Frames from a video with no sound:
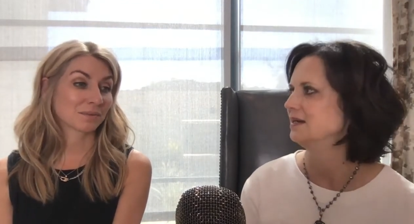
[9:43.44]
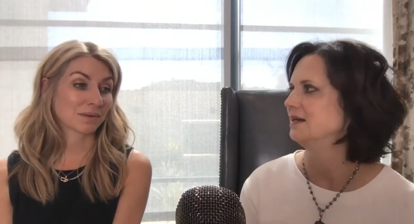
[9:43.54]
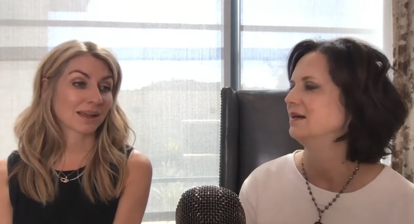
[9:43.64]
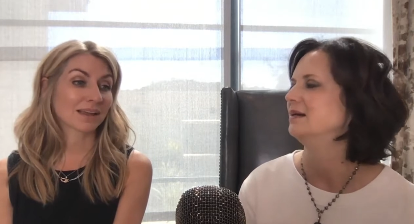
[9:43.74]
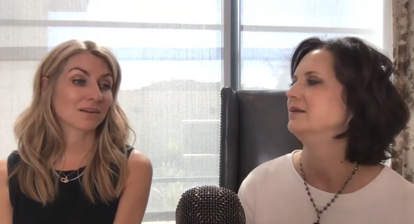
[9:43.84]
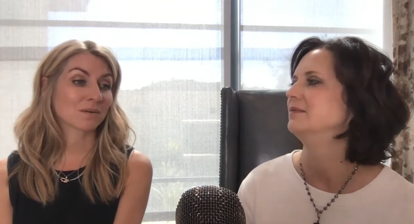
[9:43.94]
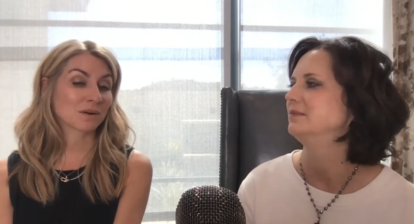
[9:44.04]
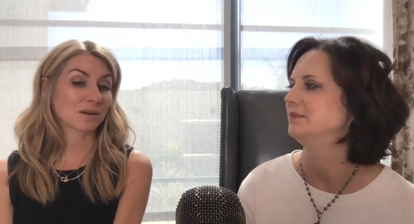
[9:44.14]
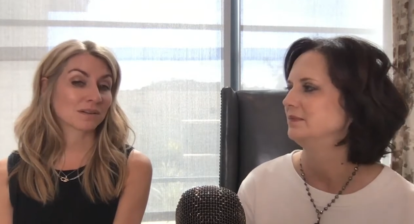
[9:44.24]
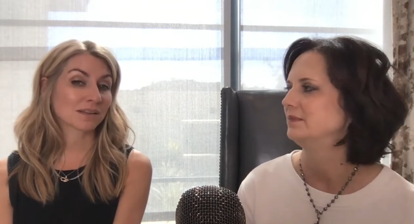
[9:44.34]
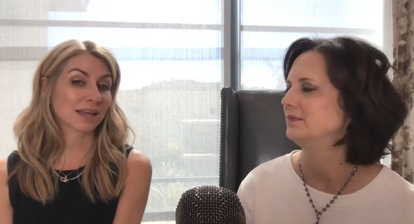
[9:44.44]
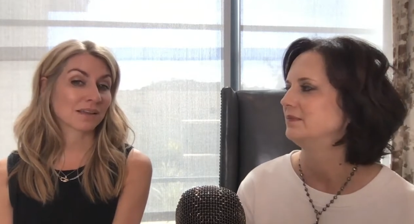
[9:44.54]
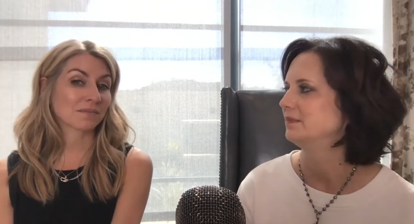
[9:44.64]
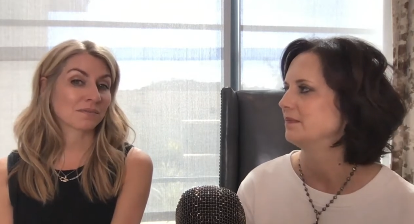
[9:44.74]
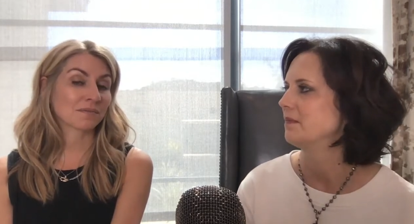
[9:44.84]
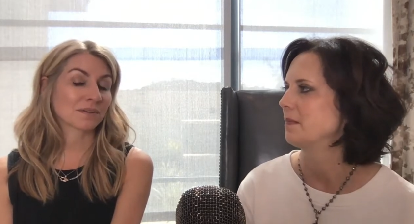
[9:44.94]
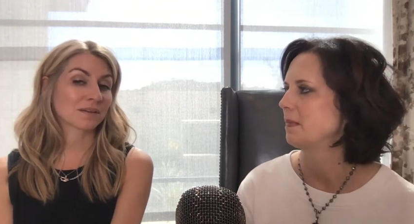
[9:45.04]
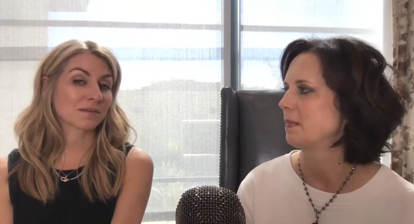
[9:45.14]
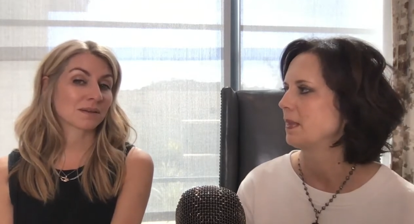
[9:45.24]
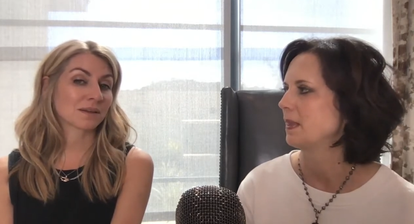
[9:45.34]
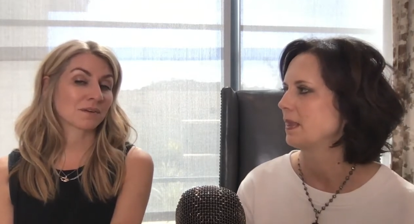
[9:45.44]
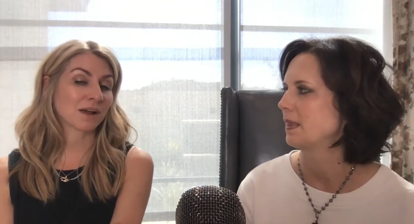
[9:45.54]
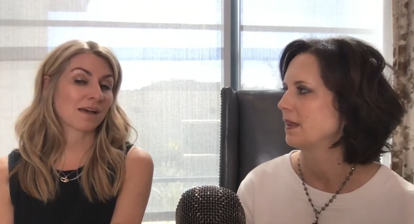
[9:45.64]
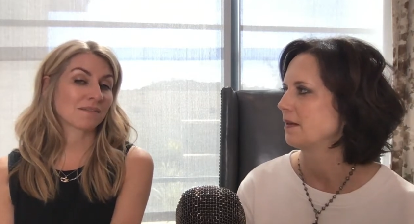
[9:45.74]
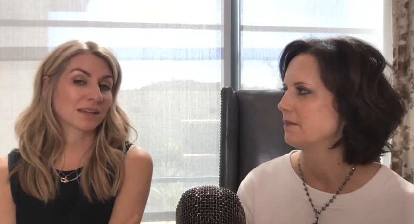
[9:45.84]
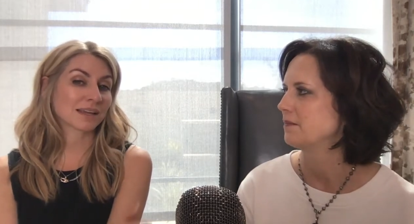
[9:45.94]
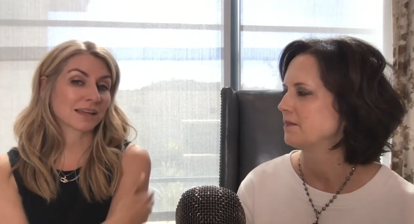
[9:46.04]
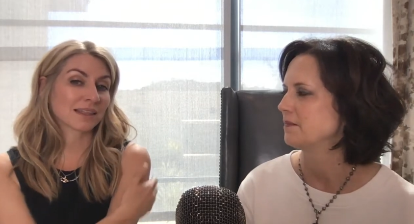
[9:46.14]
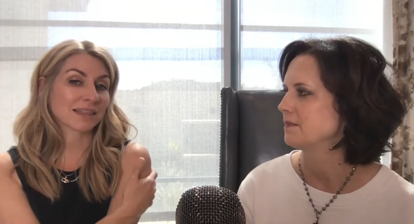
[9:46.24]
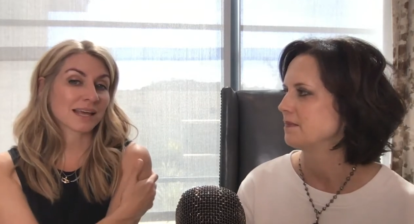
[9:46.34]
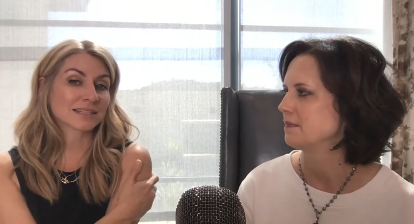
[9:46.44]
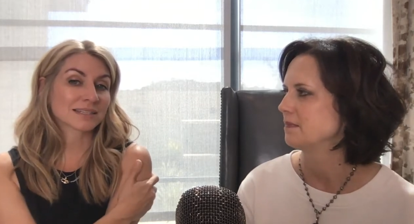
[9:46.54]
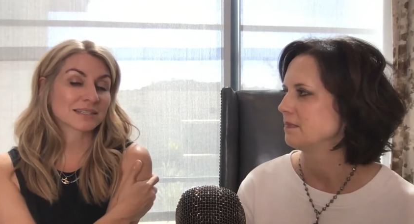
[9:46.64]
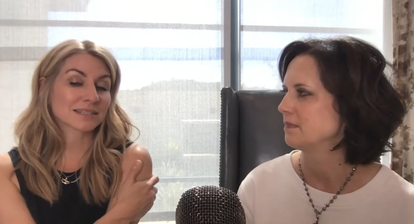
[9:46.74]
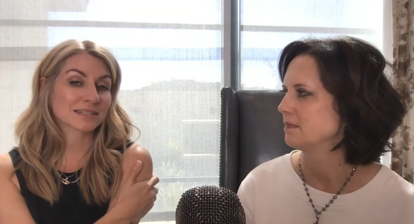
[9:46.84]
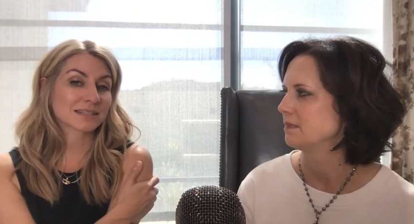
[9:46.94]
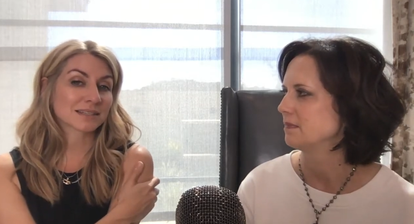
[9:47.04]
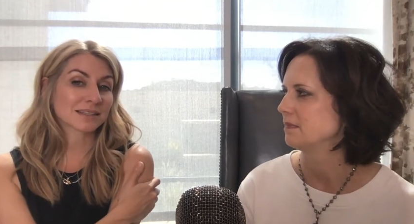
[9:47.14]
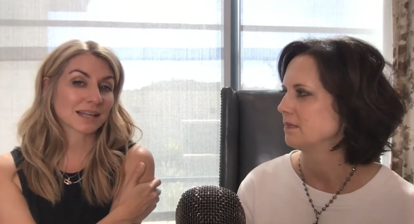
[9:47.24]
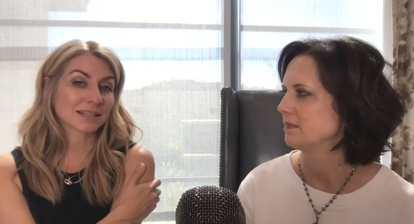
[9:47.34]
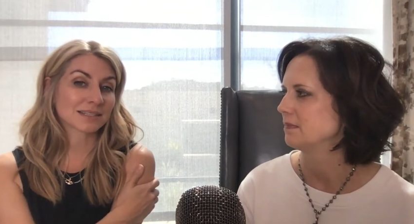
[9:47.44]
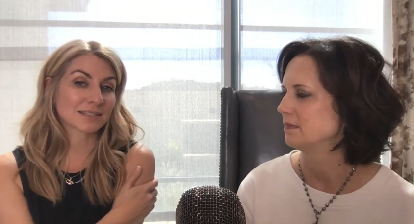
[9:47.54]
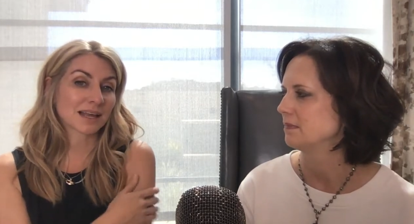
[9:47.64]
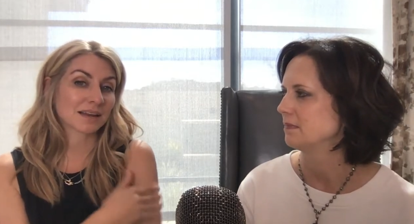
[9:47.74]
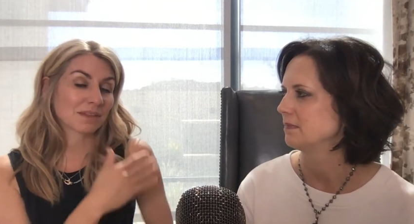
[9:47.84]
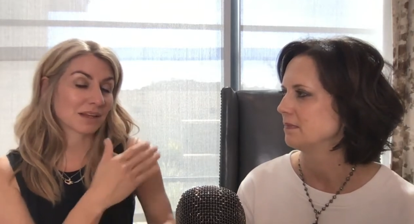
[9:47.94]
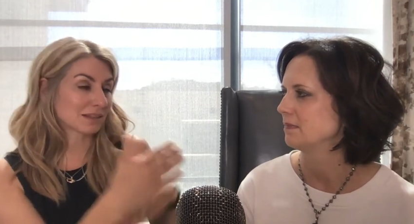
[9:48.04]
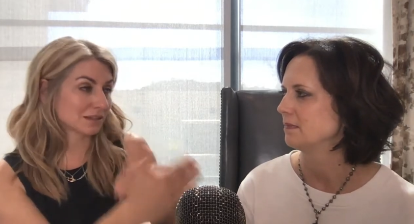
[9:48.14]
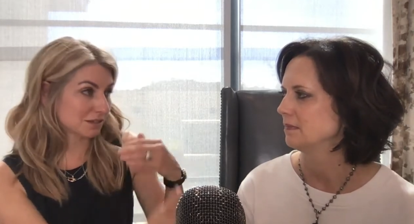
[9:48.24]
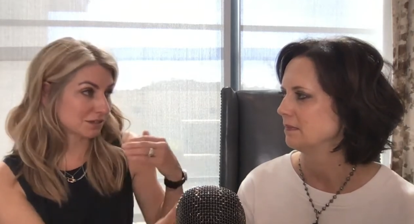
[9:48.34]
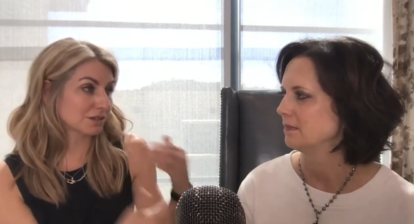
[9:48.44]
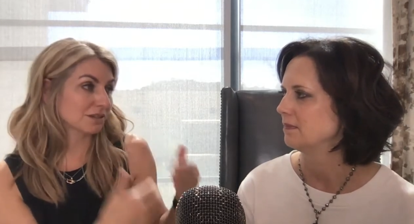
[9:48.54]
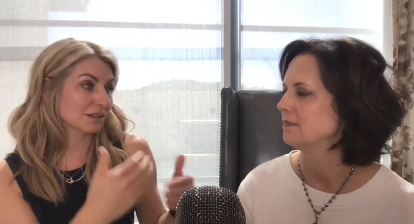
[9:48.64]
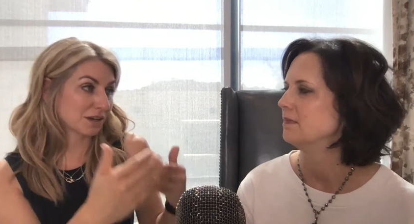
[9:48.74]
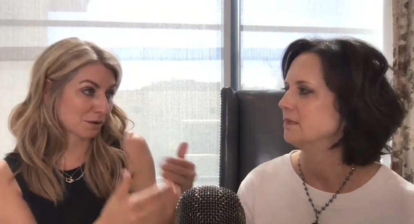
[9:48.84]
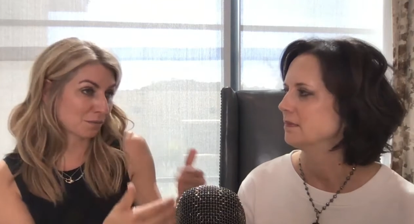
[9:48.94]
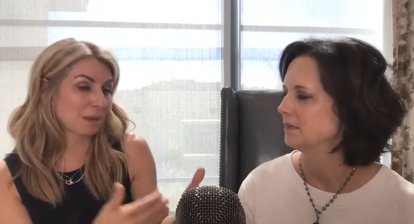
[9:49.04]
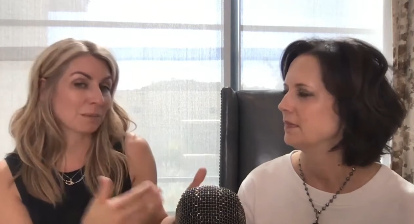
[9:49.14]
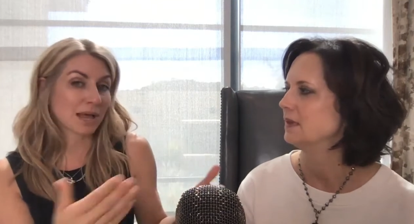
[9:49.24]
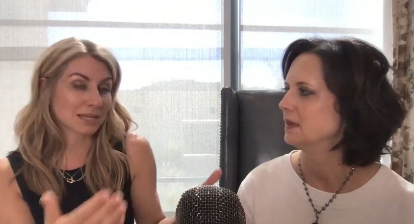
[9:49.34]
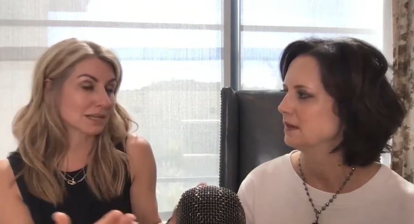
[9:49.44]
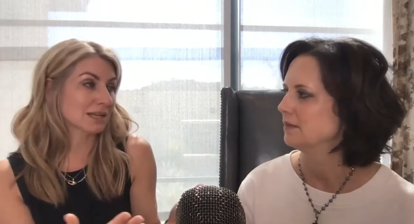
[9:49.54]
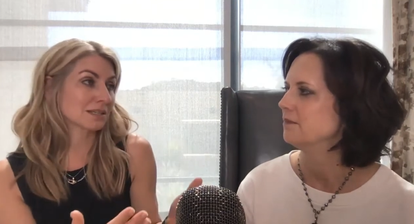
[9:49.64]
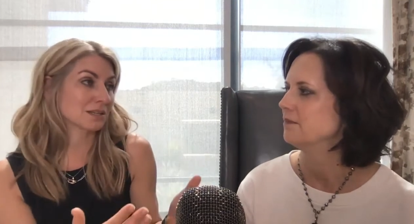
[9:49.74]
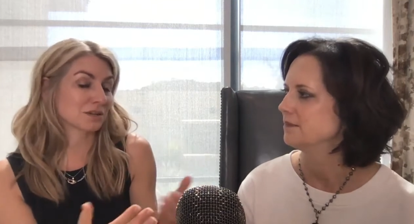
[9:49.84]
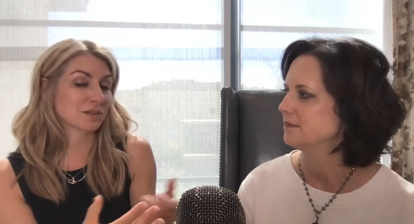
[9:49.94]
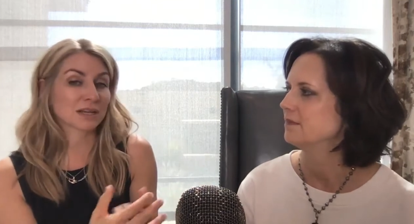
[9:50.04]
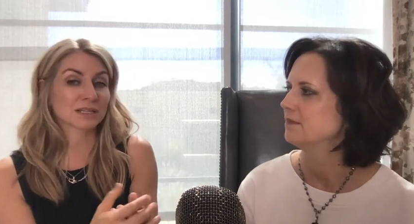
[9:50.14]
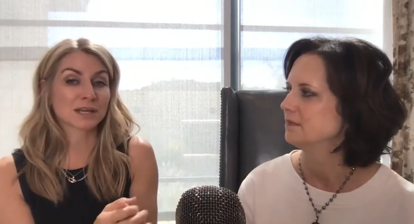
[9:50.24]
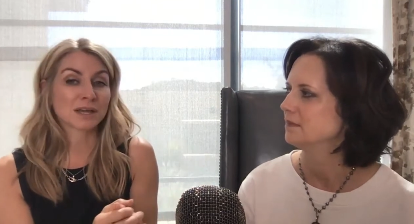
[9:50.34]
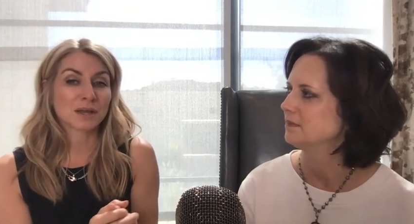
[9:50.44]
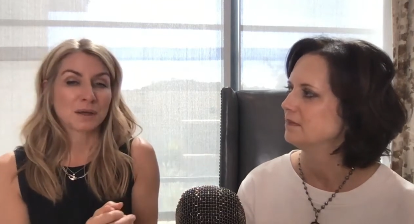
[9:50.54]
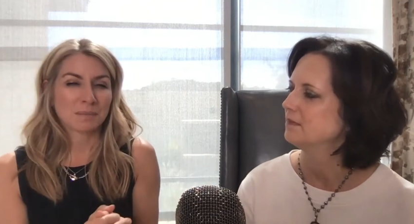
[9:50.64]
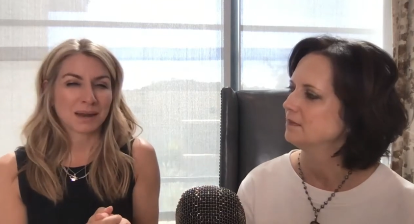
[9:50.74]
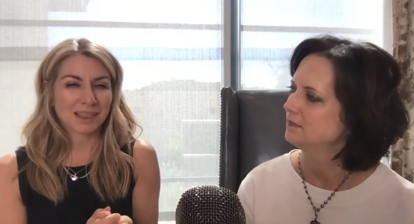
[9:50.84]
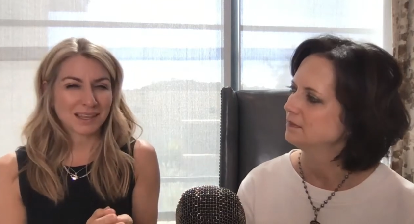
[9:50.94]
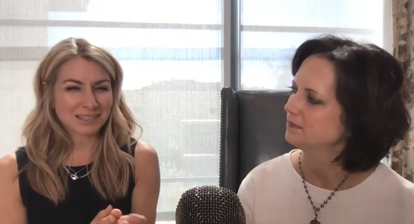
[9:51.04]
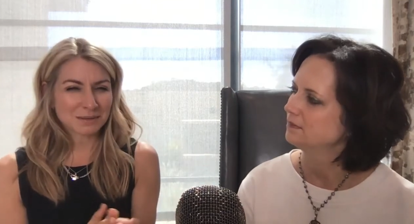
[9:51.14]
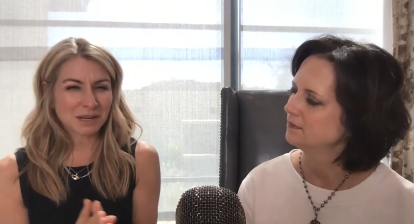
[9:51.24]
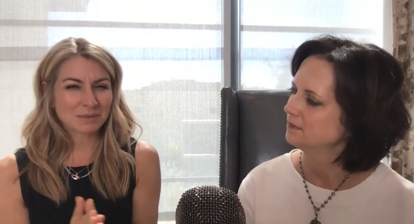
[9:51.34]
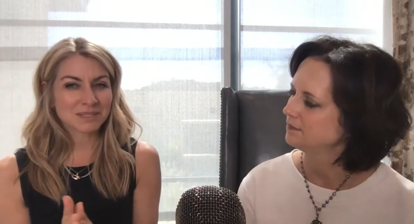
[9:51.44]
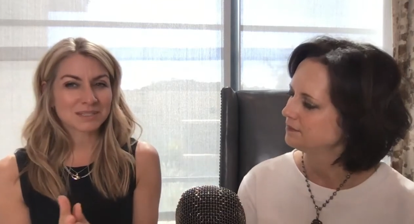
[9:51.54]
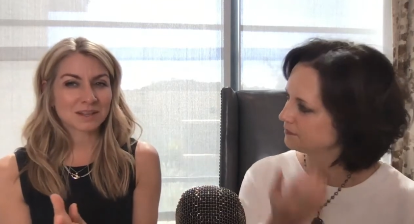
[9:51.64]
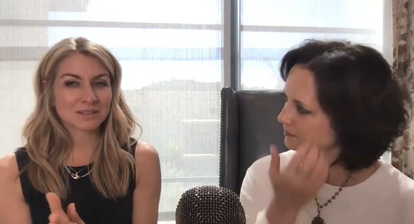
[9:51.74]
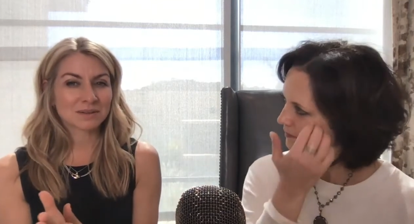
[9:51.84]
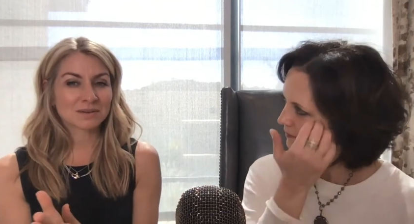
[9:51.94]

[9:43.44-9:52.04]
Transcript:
Speaker 1: Right. Or like if you're having, that's kind of like the to-do, people asking us to do things. But I think sometimes it's also